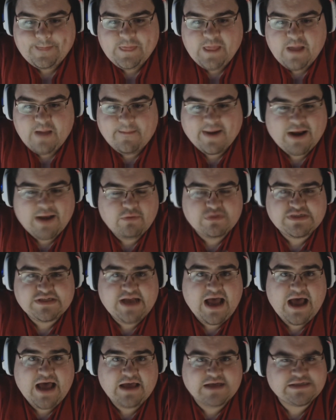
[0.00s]
but I was
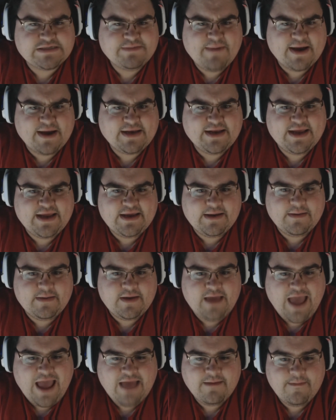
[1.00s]
not expecting
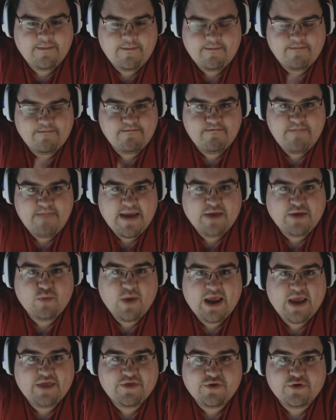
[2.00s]

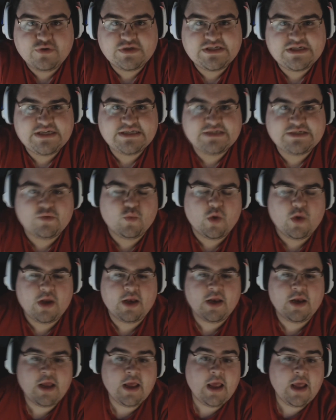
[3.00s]
midway through season one.
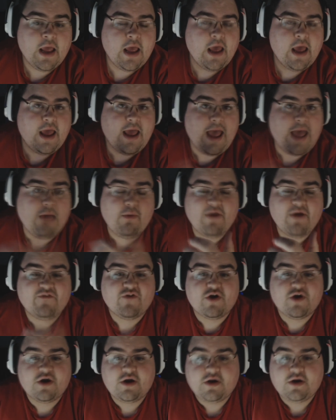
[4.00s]

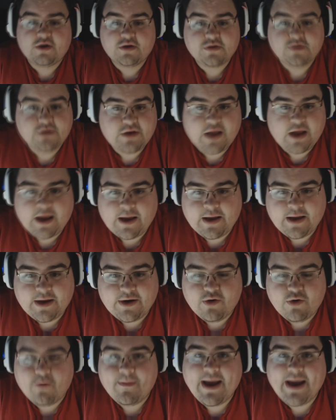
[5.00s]
However, I
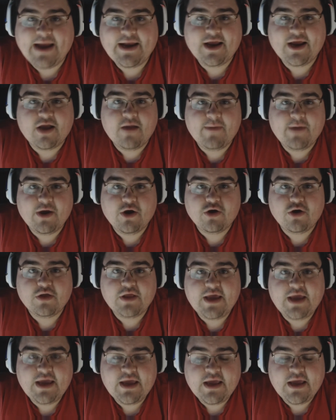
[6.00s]
don't mind it coming
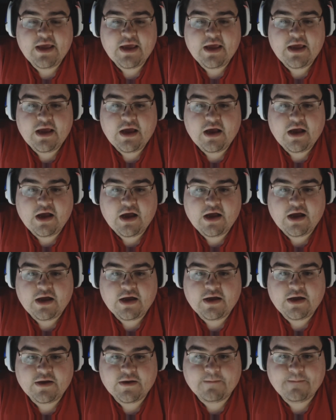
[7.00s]
early.
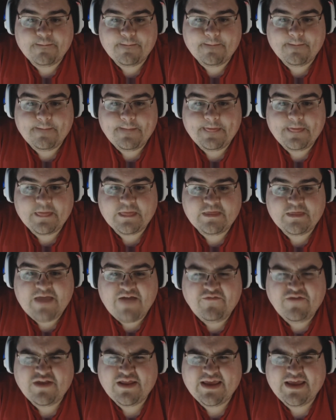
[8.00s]
Uh,
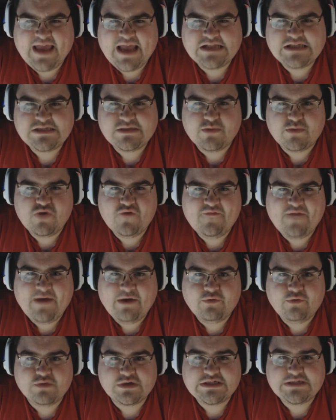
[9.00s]
definitely gained some
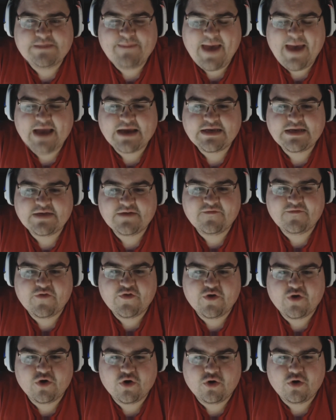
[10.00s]
newfound respect for the
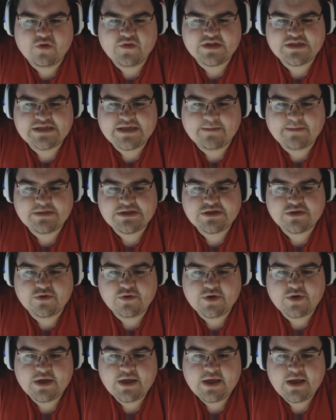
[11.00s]
Earl this
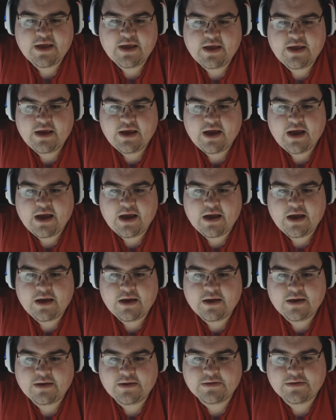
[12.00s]
episode.
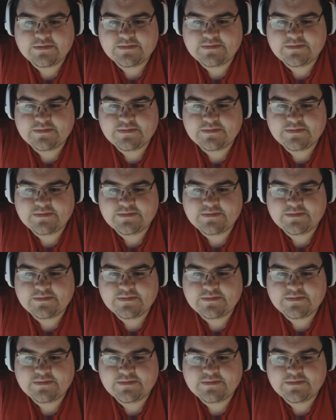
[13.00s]
Uh,